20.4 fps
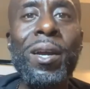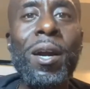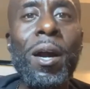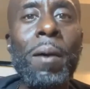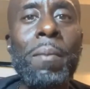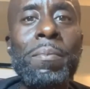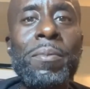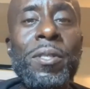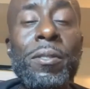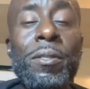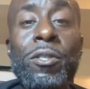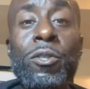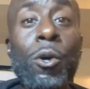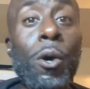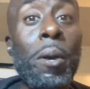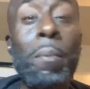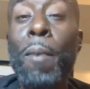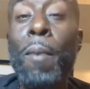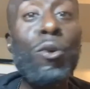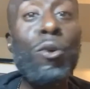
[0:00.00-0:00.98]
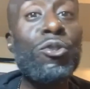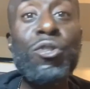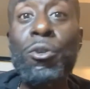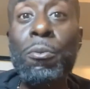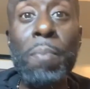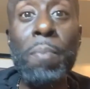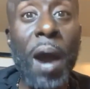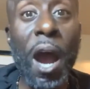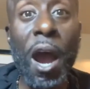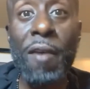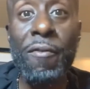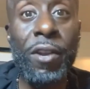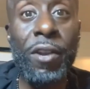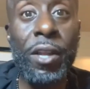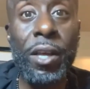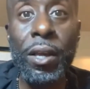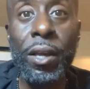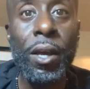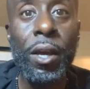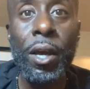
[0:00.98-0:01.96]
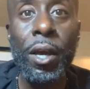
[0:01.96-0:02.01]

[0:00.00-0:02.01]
comes to emotional poverty,